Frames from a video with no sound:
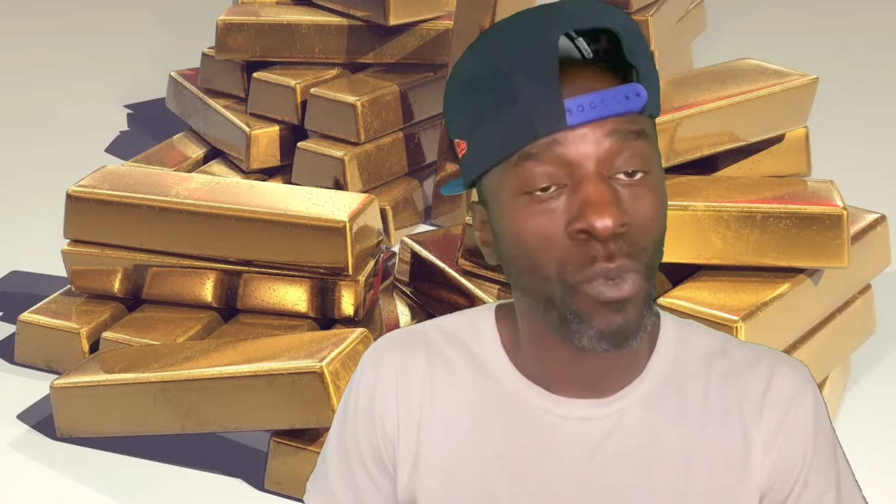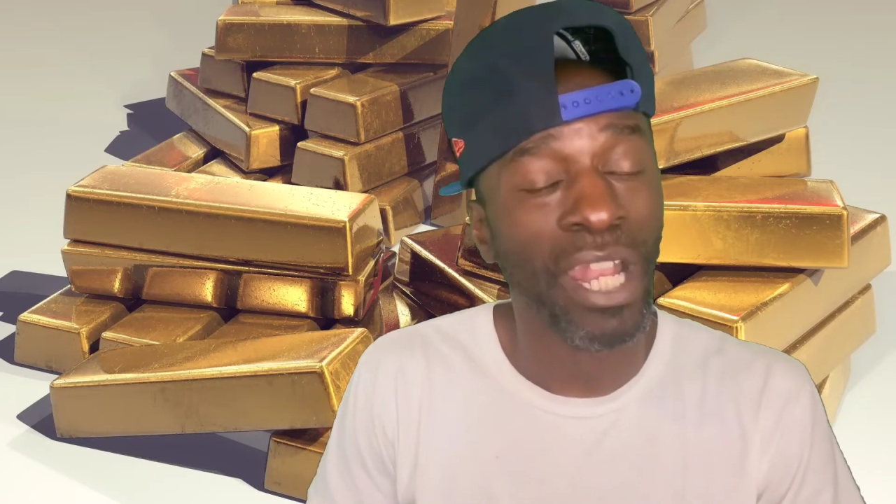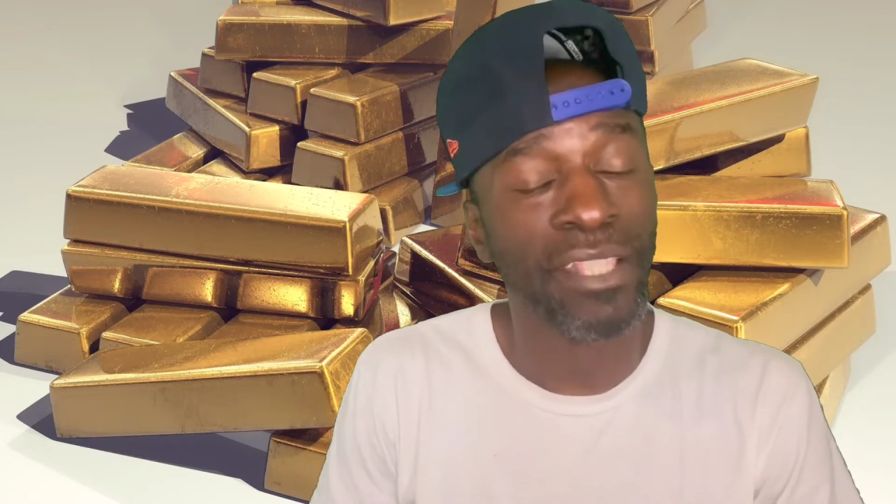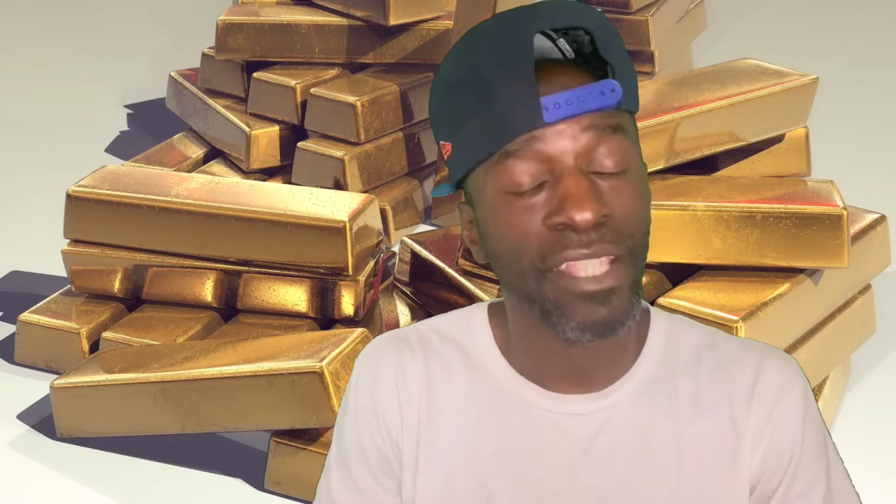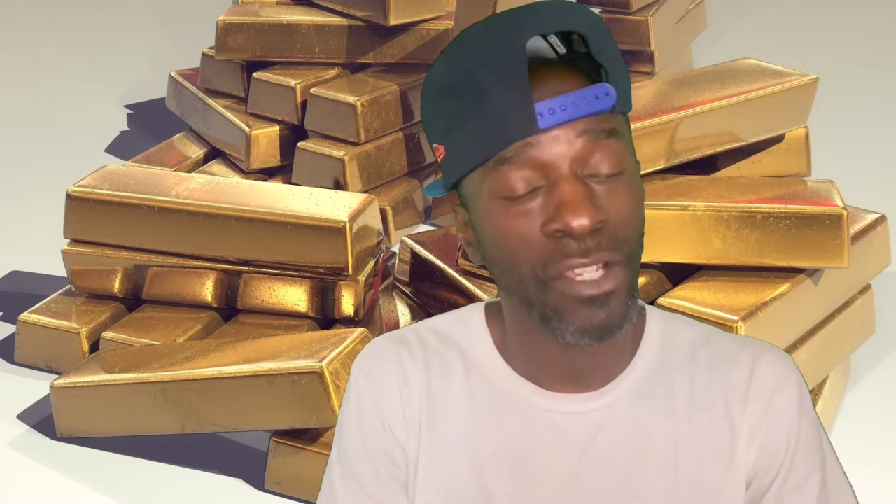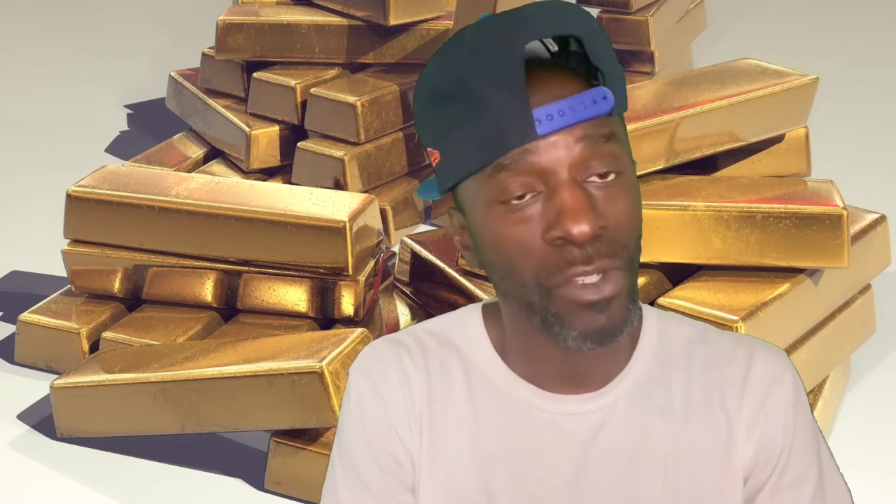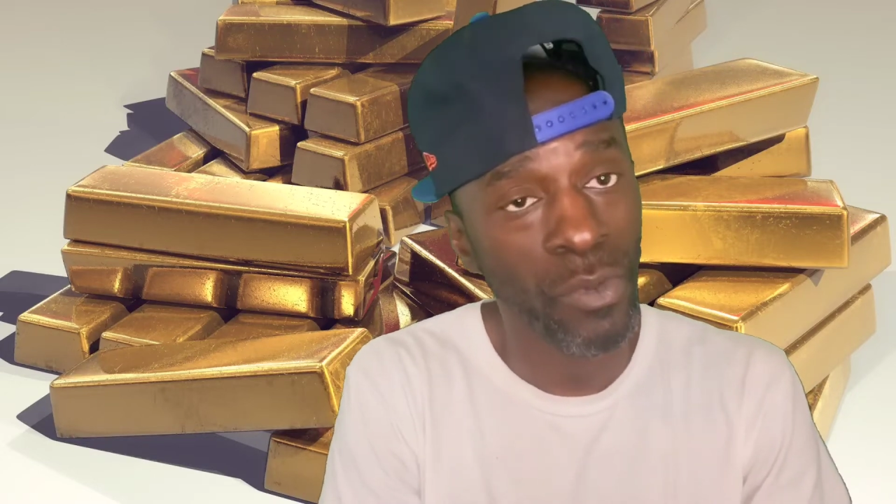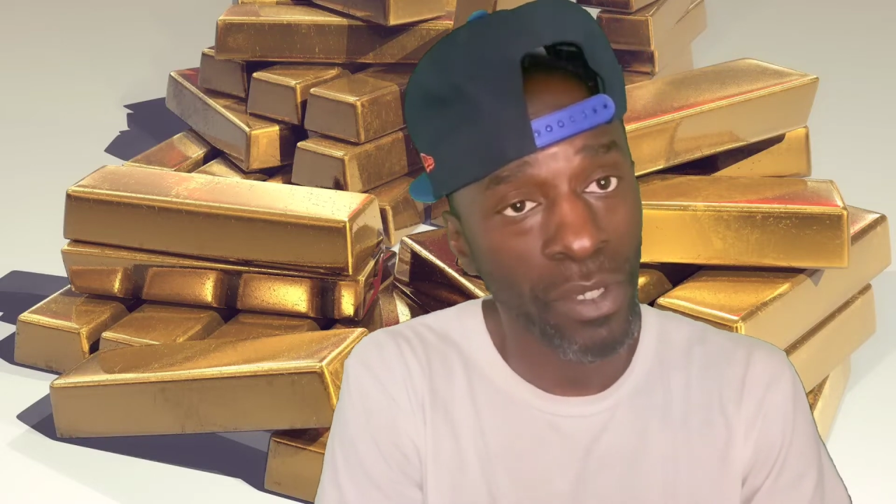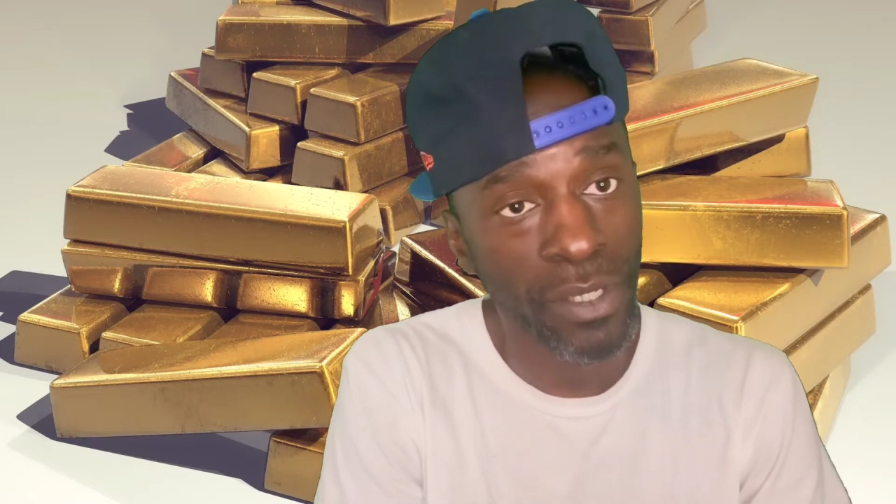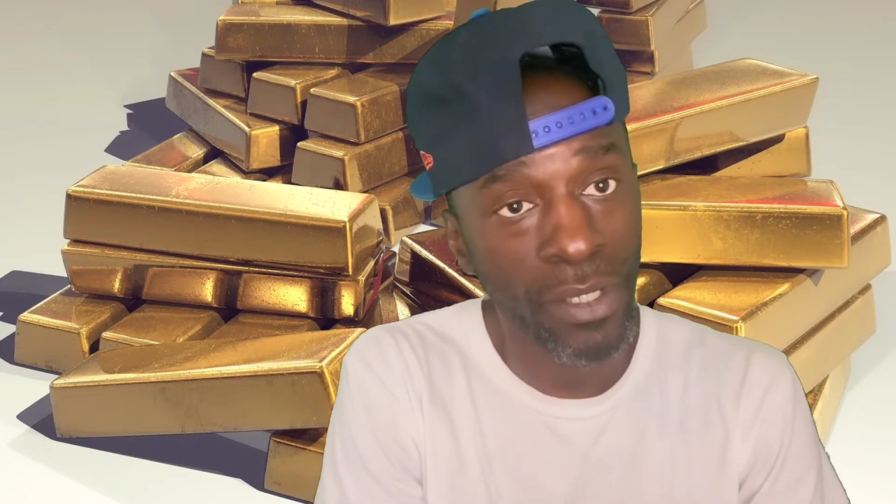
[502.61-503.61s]
what I tell you
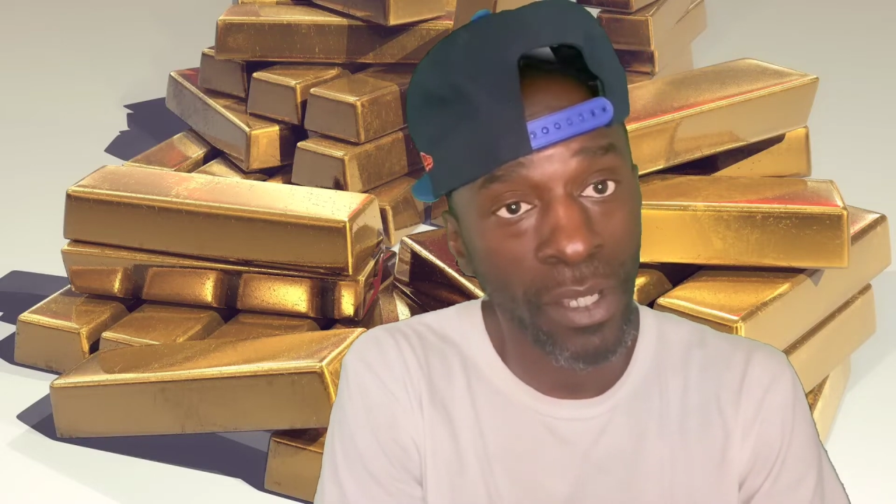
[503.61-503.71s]
is,